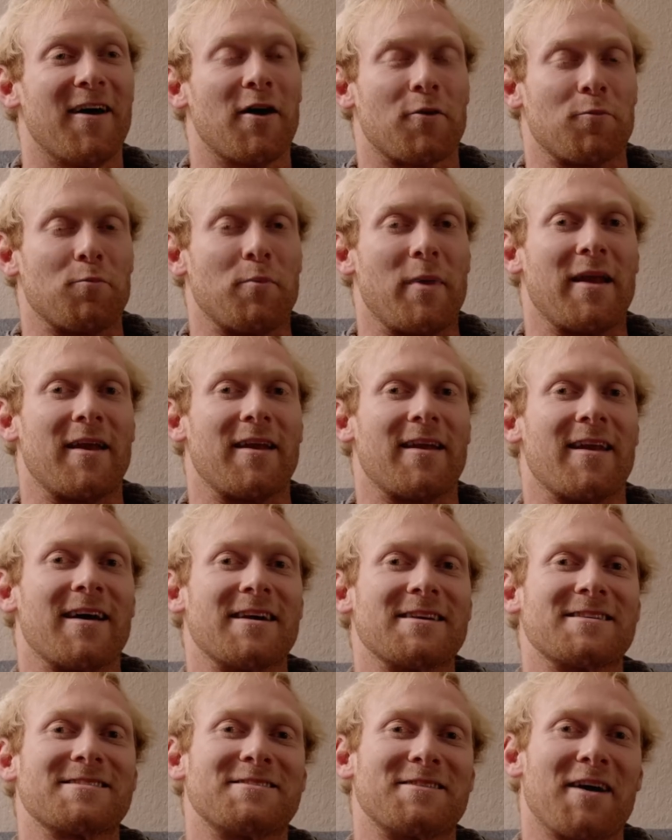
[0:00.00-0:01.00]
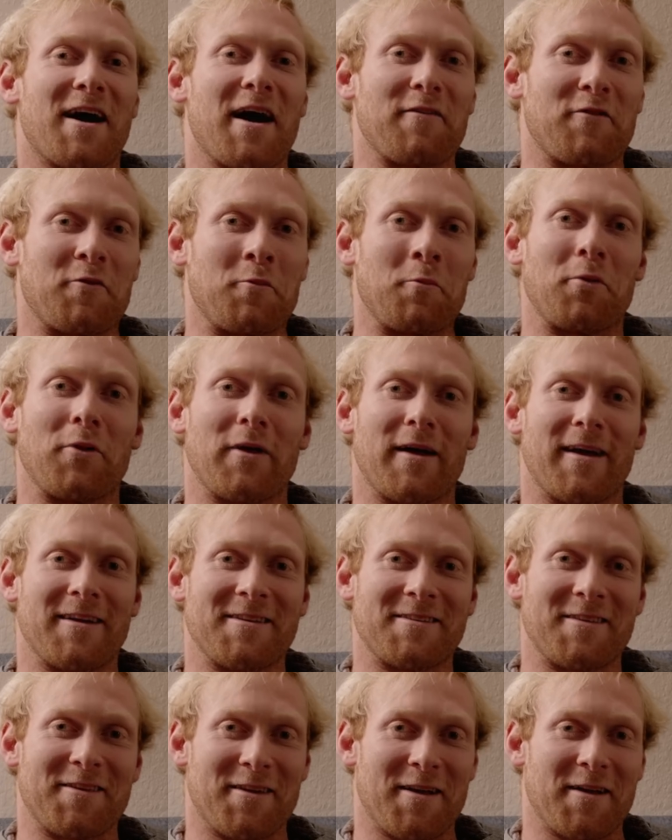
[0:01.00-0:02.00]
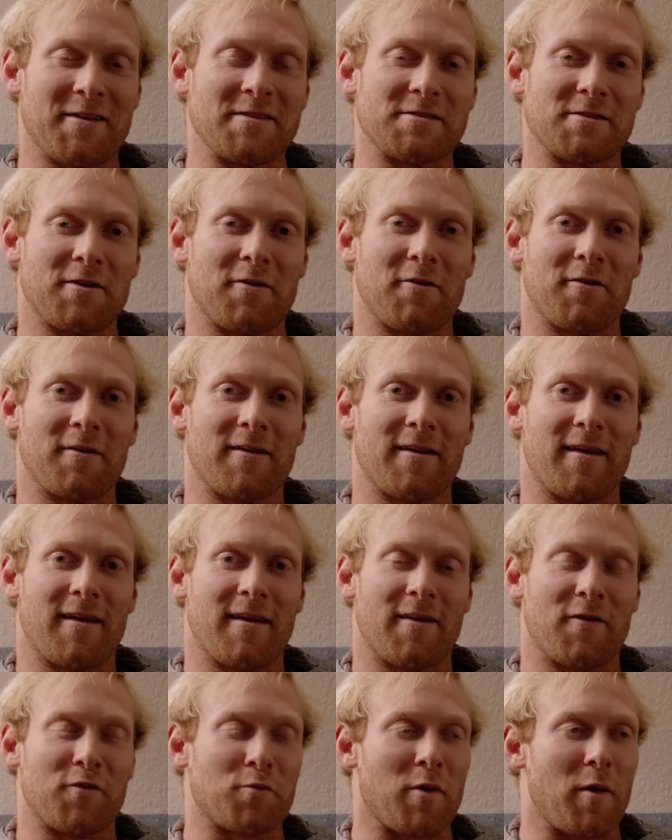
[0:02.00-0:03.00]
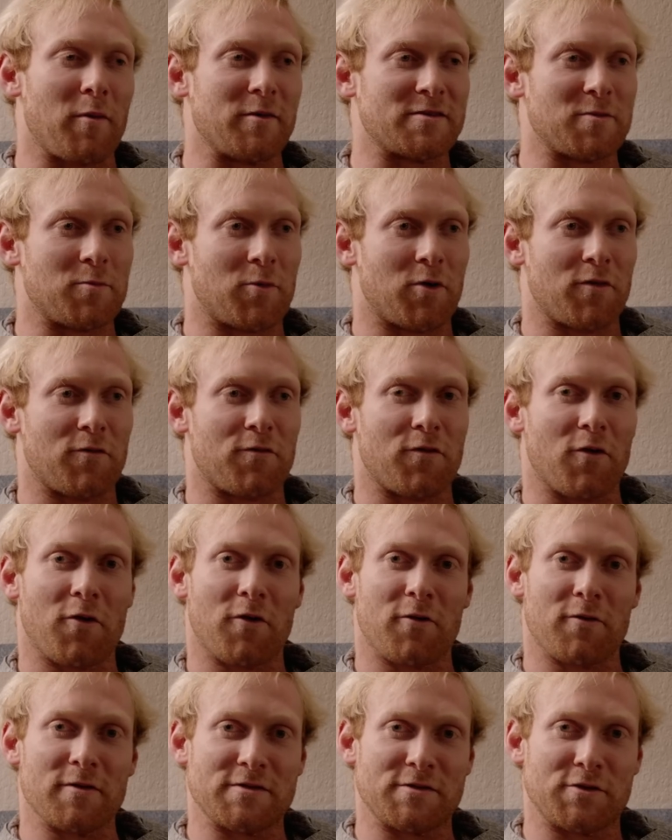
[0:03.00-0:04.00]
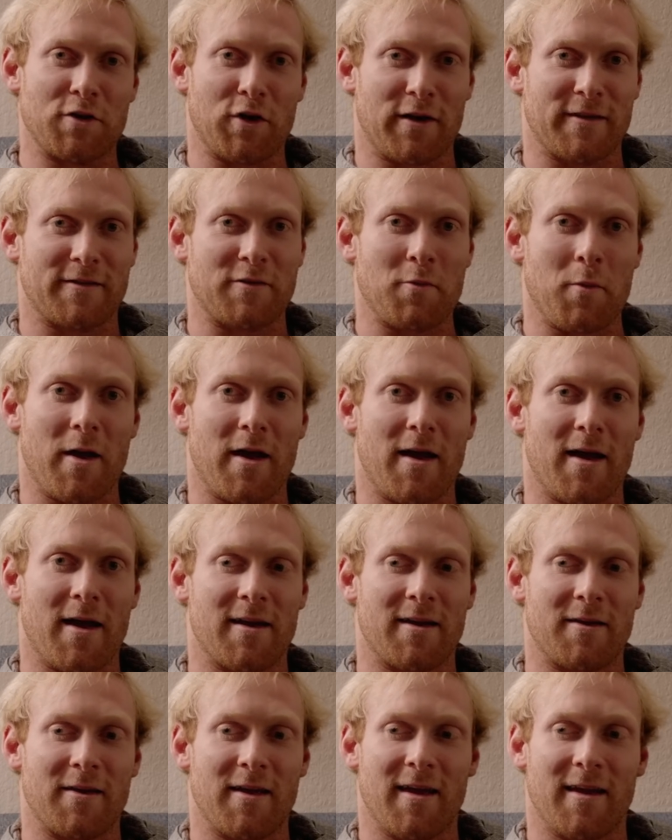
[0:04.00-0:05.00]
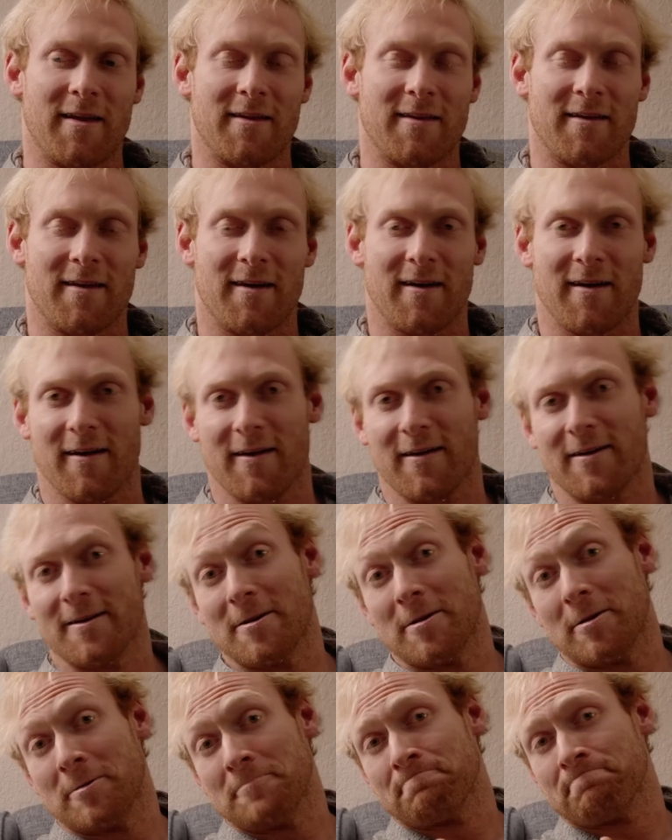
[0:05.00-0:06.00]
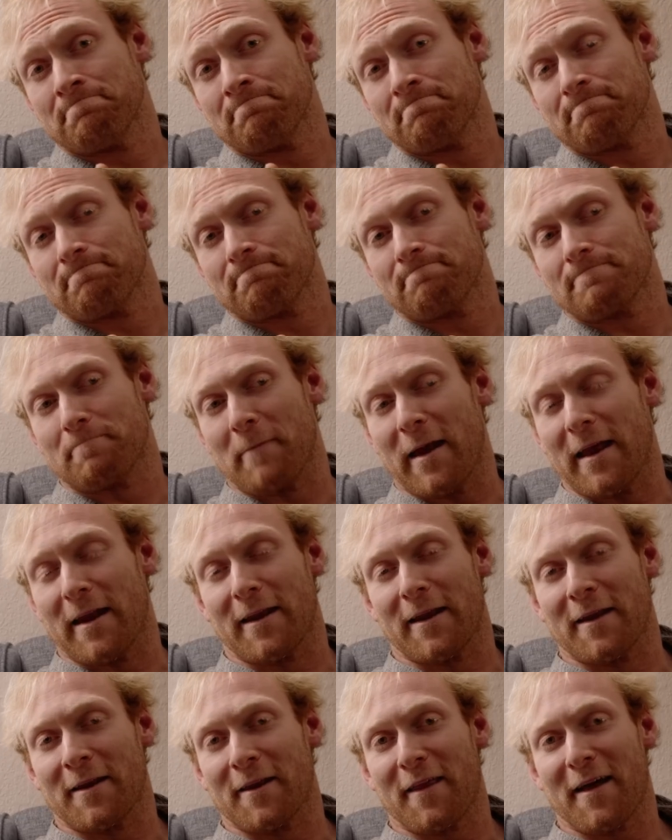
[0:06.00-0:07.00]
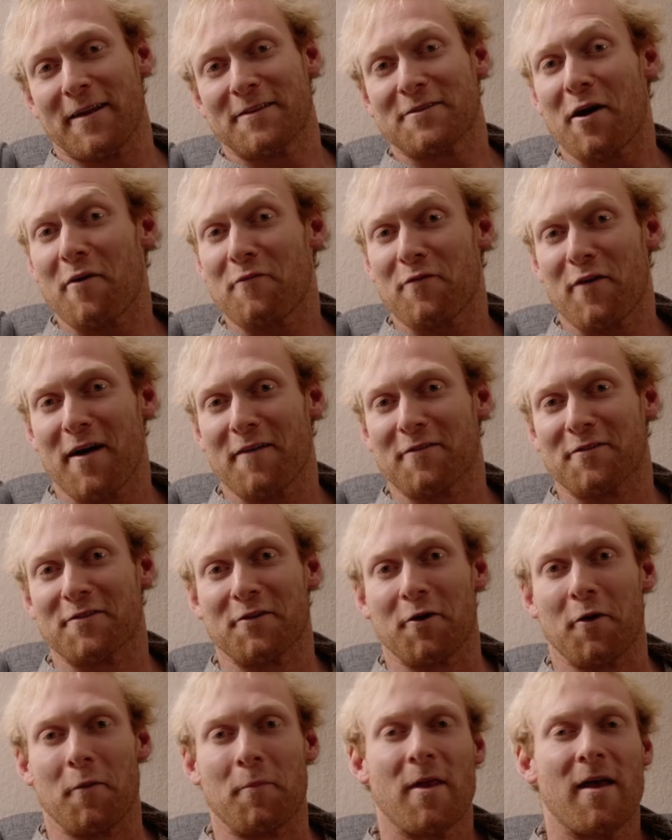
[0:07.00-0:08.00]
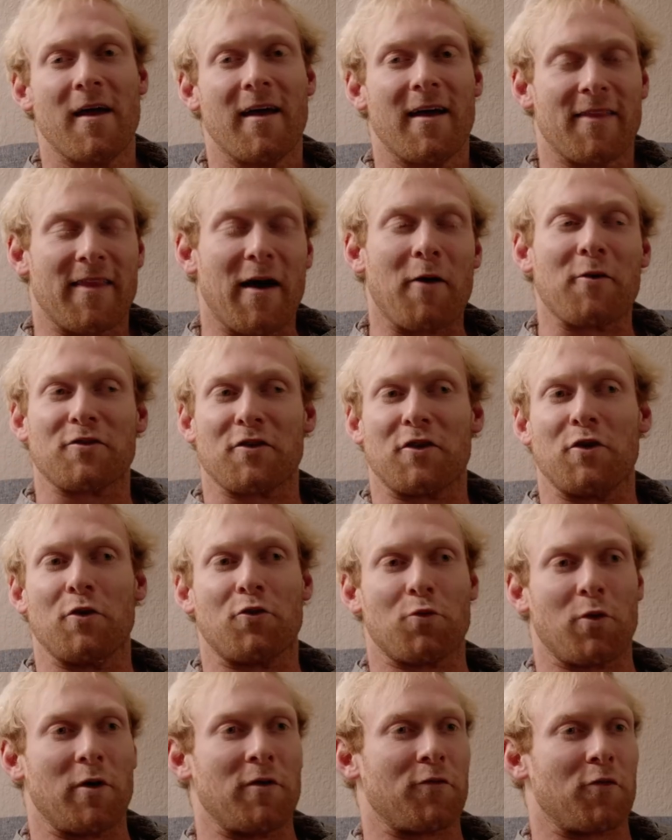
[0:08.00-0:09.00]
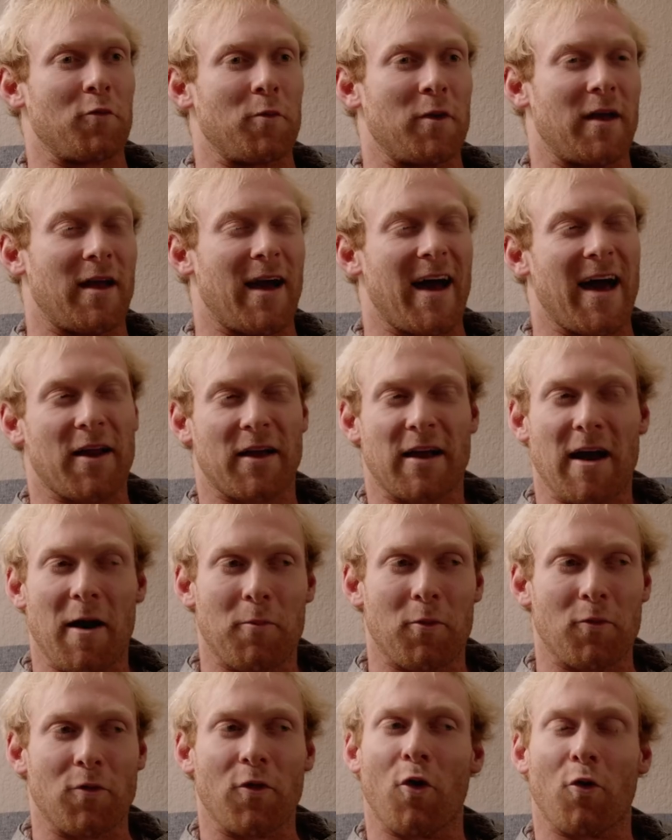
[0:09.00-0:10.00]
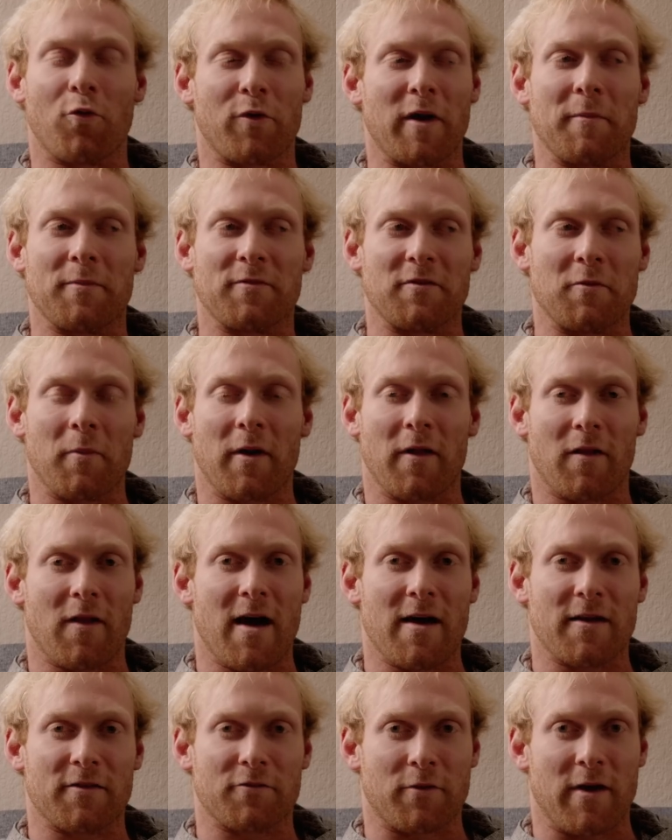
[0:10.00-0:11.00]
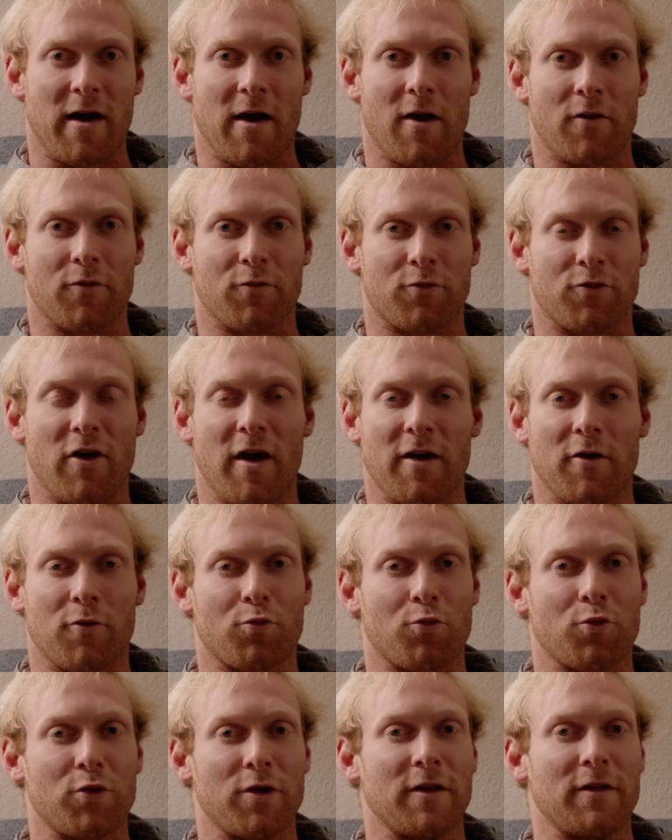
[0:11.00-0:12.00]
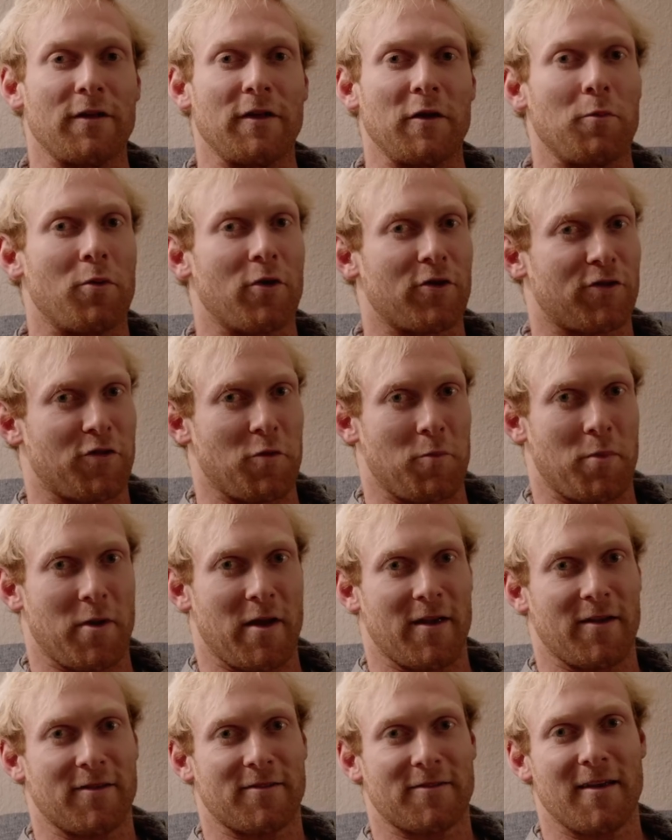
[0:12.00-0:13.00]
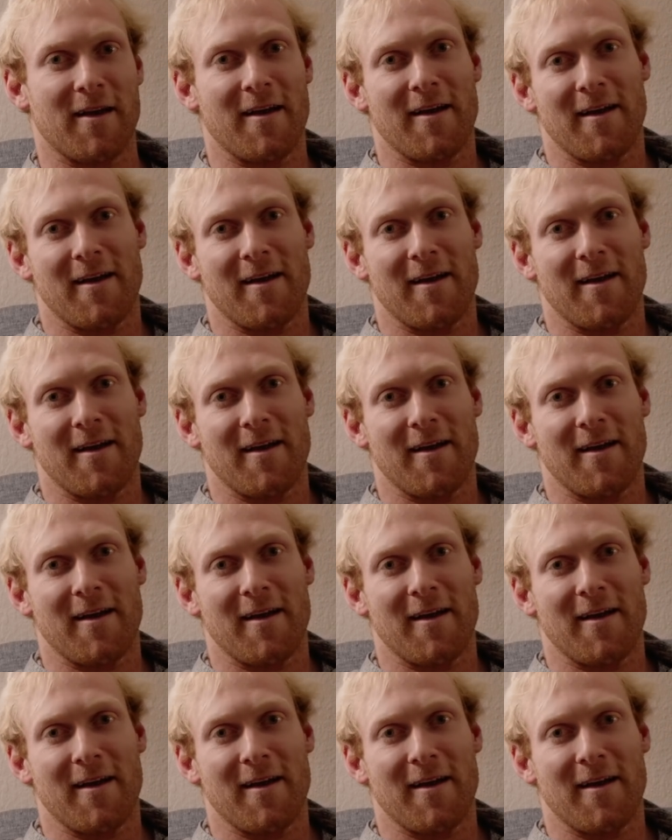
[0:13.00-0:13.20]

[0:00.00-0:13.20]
made a nice diving play into the end zone, and there's probably some good photos. Took it to my head and made it into that top 5. So that was a huge win for me. I had a couple no reps in my last round, trying to really push the pace